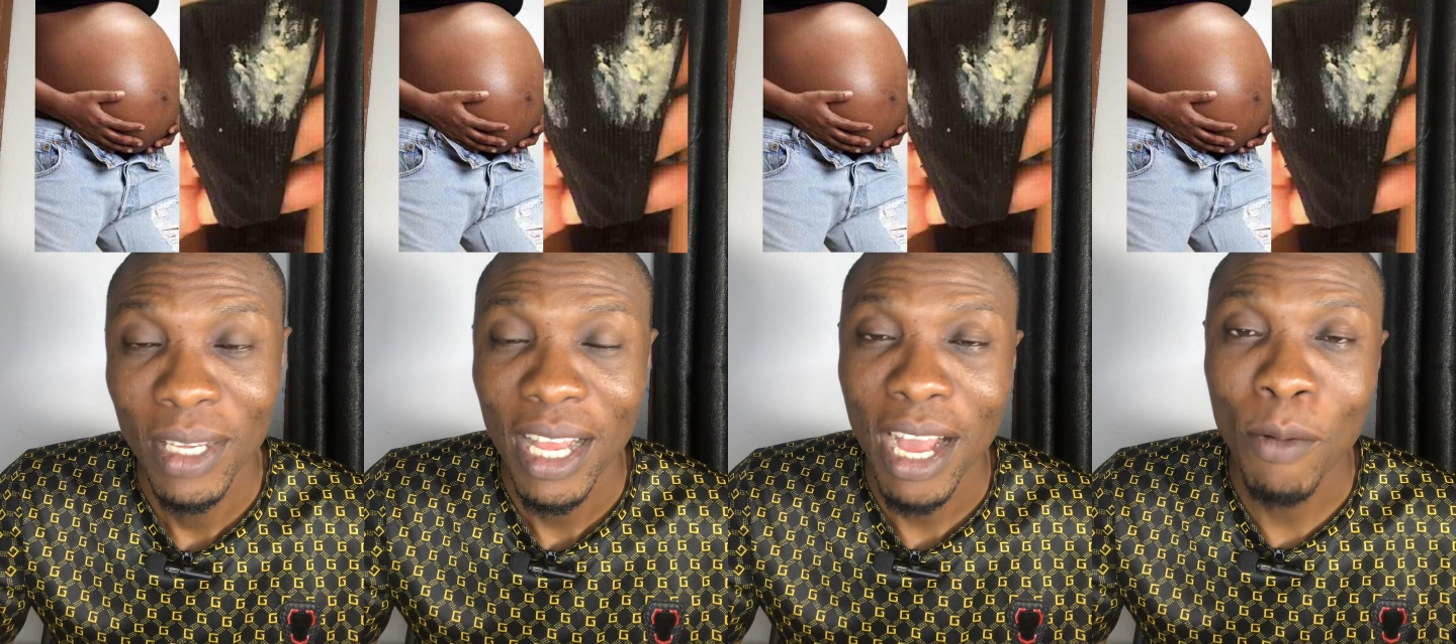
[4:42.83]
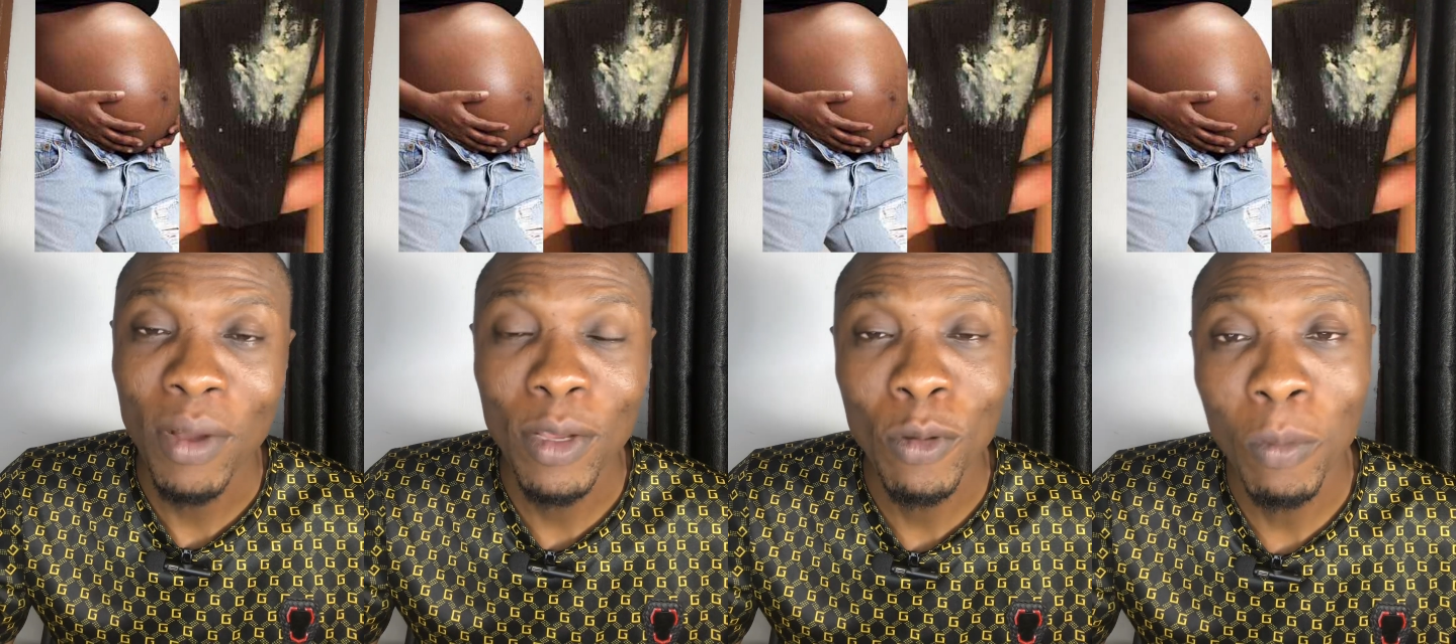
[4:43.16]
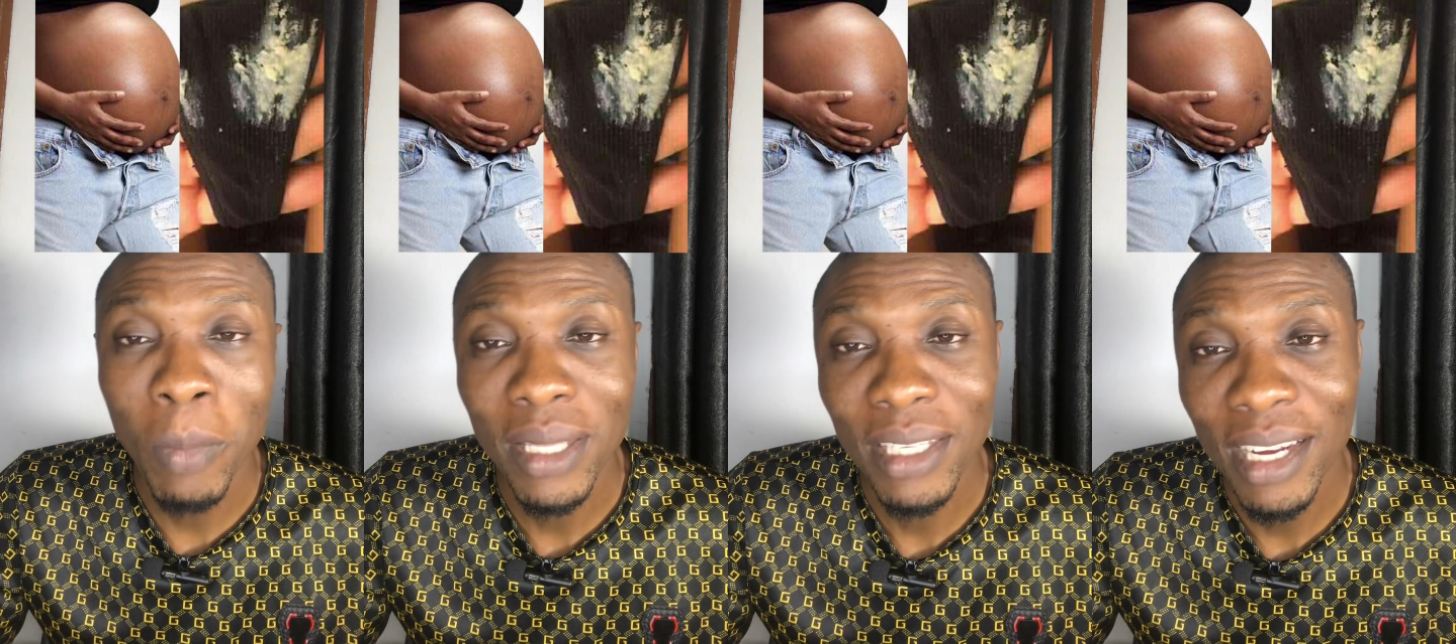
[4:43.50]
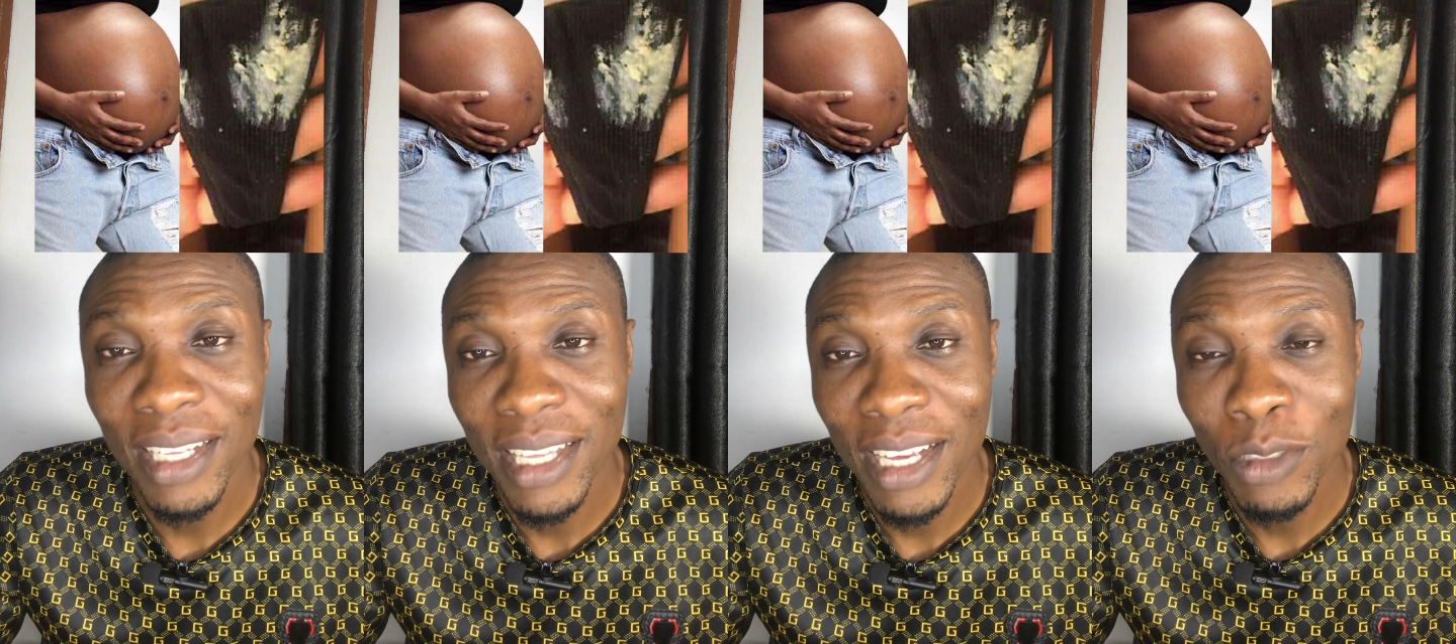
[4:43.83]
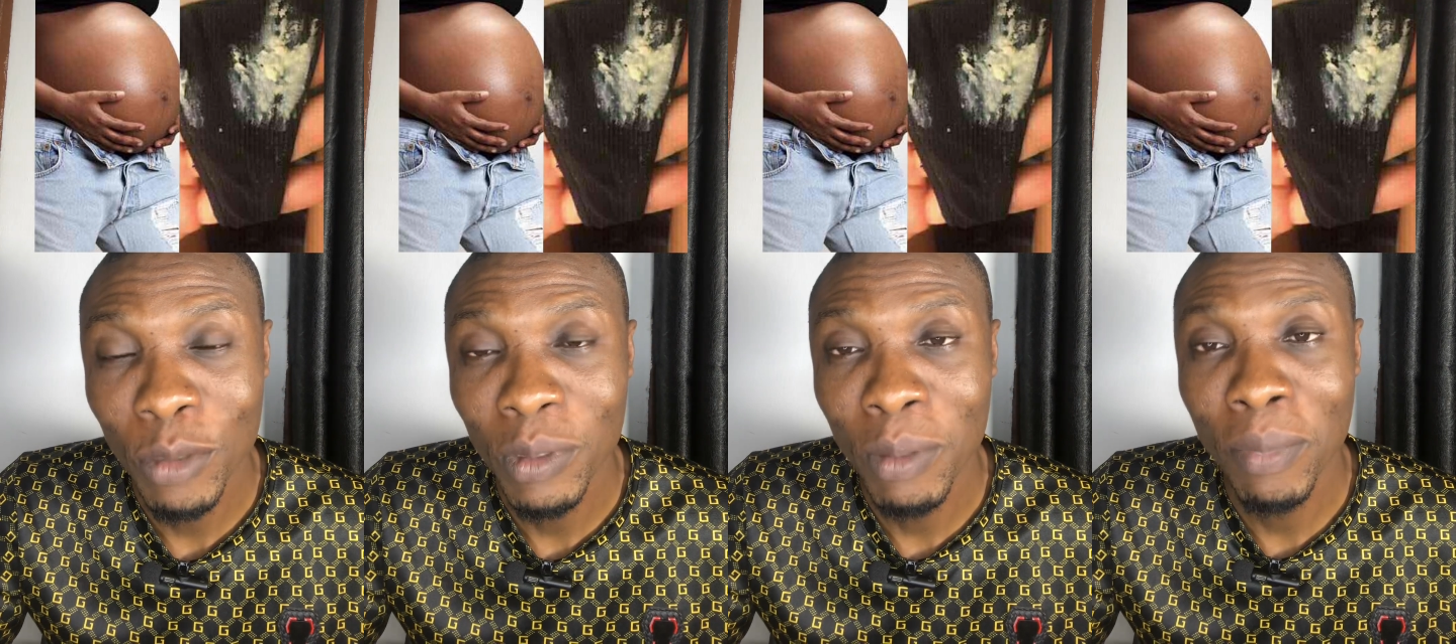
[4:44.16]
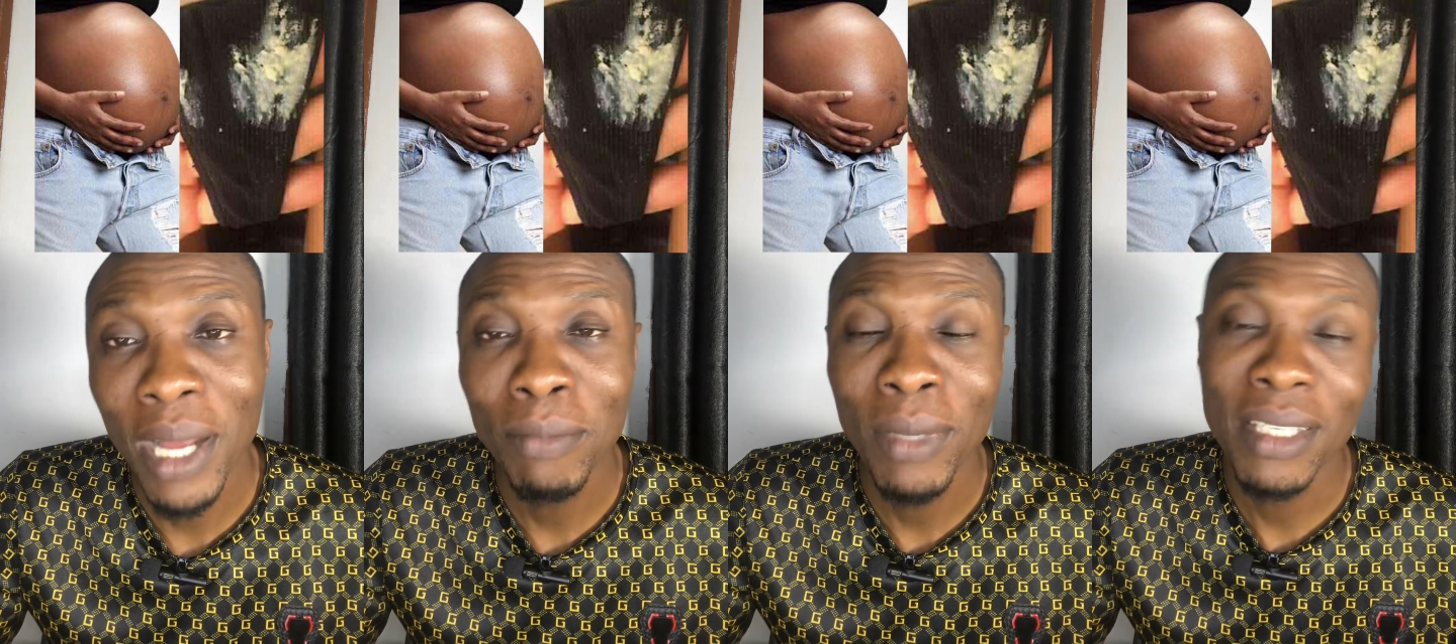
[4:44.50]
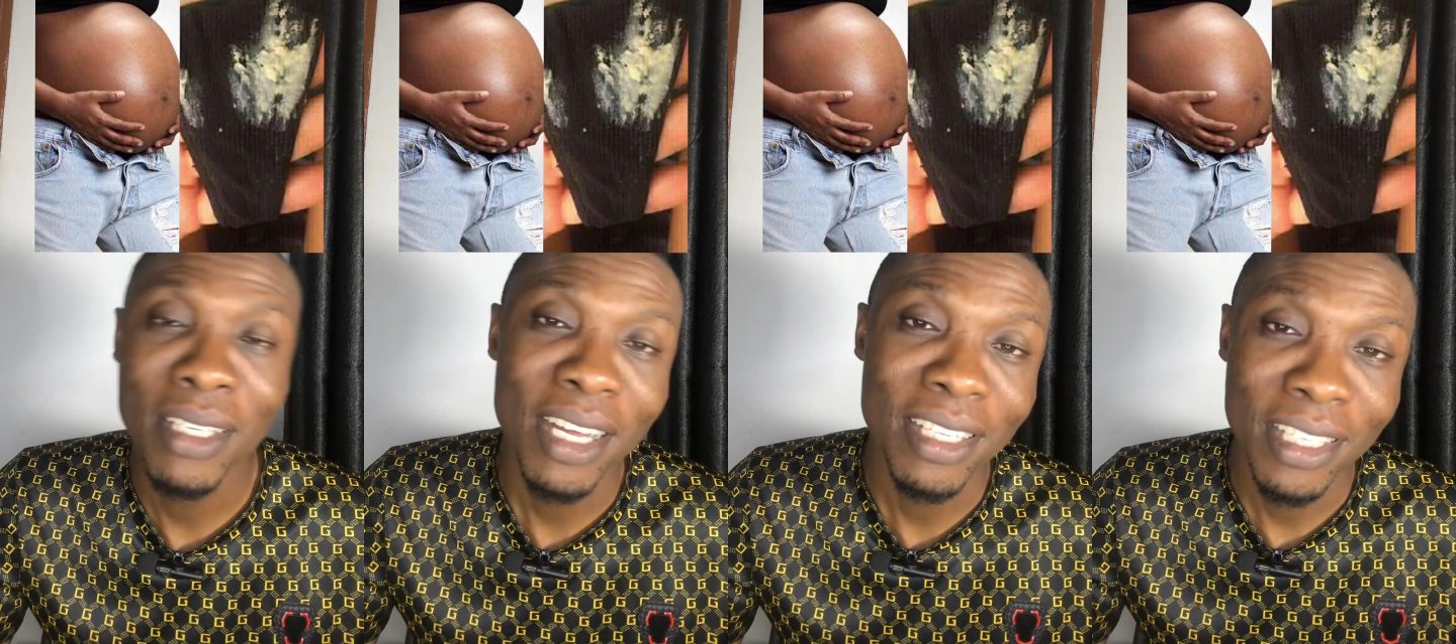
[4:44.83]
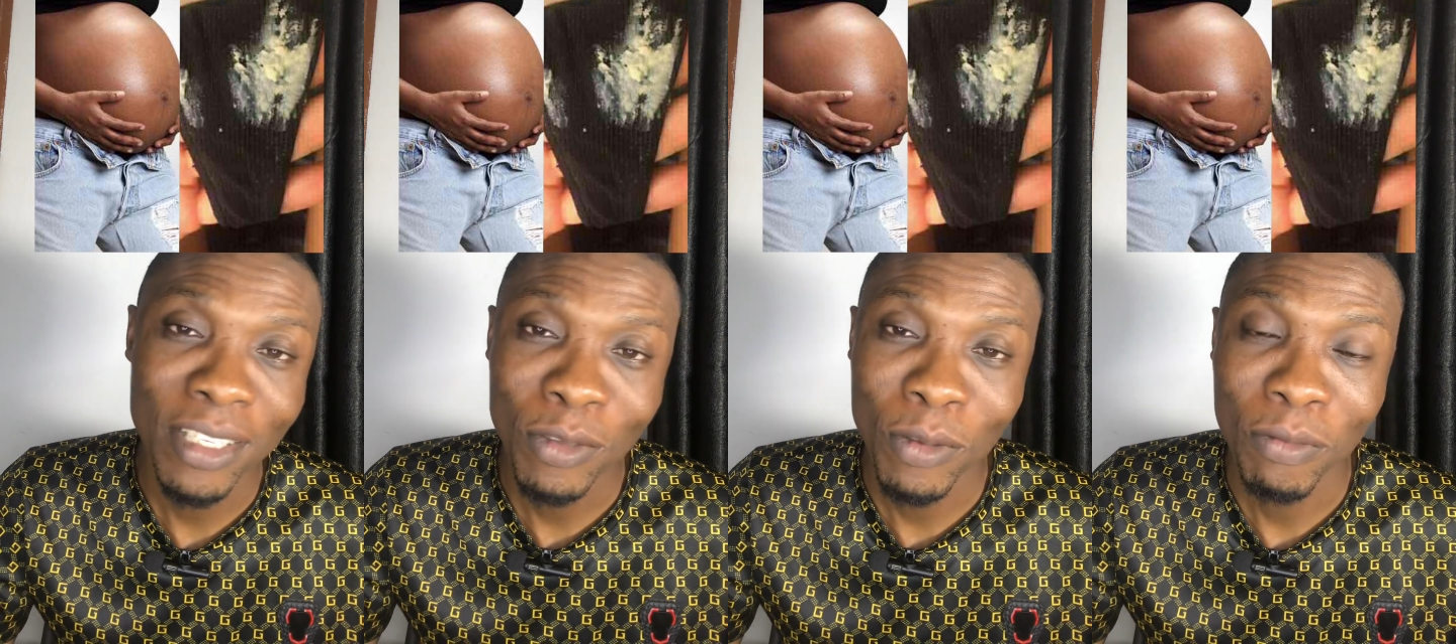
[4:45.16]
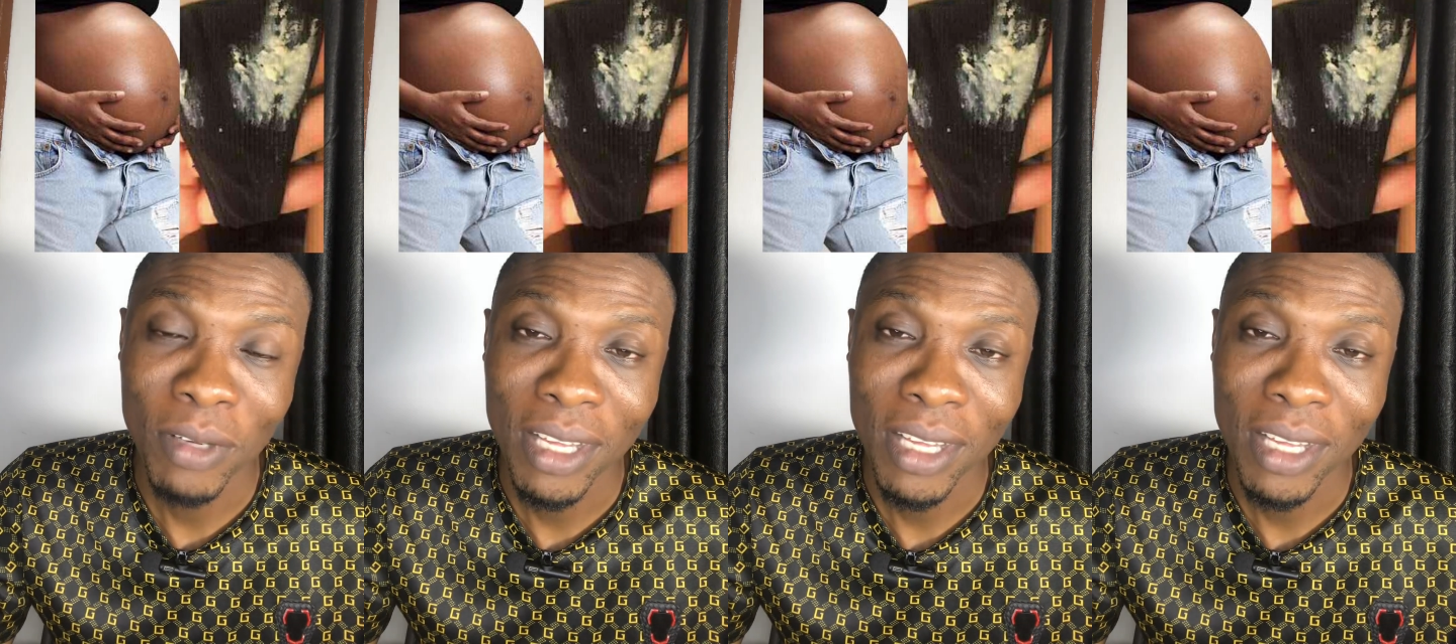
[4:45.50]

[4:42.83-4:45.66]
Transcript: And when the good bacteria dies off, the bad bacteria takes over.